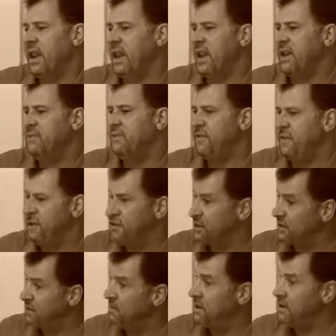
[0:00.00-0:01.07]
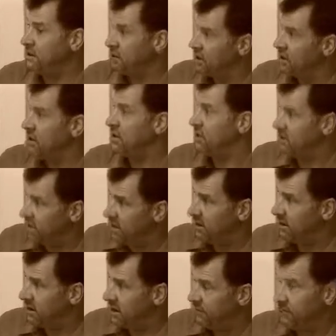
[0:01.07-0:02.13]
and found a special guitar
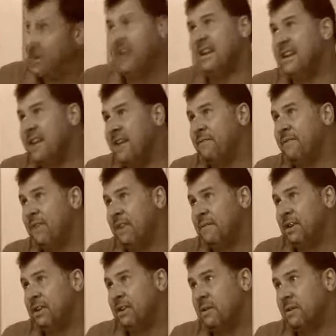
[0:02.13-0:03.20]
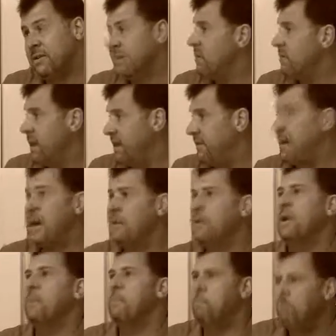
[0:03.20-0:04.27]
that if I didn't have five guitars in a life, I
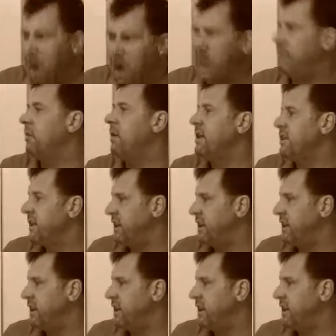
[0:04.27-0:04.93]
would have bought right